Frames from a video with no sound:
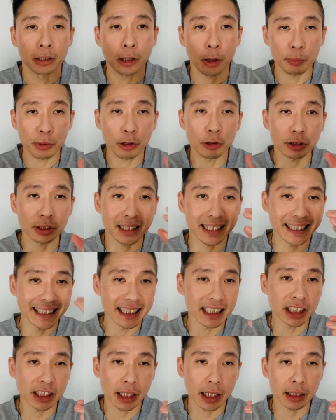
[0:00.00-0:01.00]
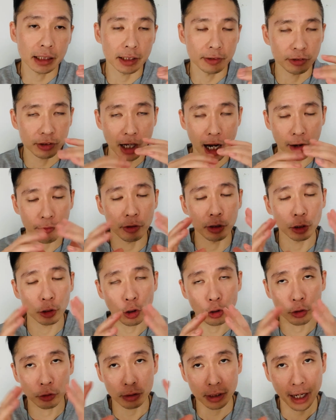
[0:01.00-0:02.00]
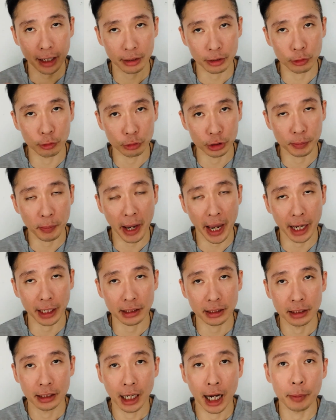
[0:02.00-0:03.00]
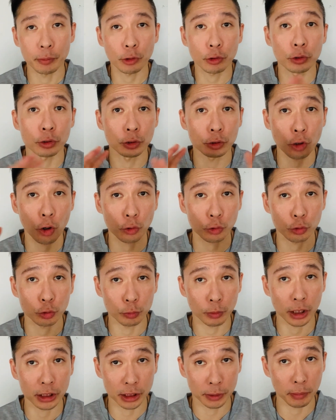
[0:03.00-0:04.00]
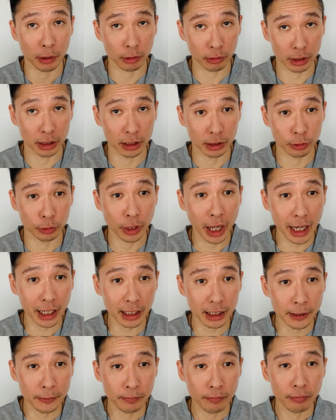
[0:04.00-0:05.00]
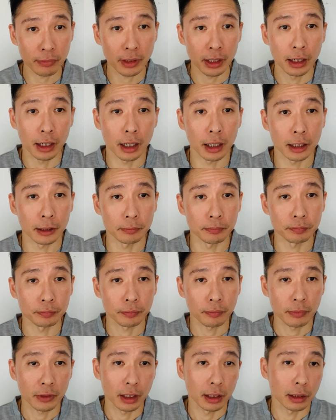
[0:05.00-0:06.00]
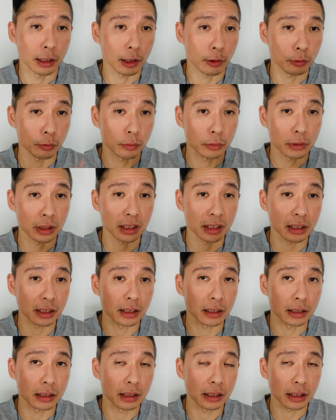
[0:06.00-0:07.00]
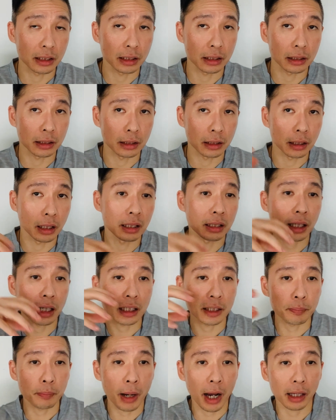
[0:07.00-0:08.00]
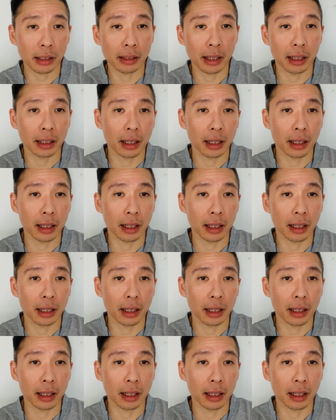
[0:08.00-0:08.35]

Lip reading: because the initiatives cover a lot of technical specs, I'm not going to talk too much about that today. Now the another part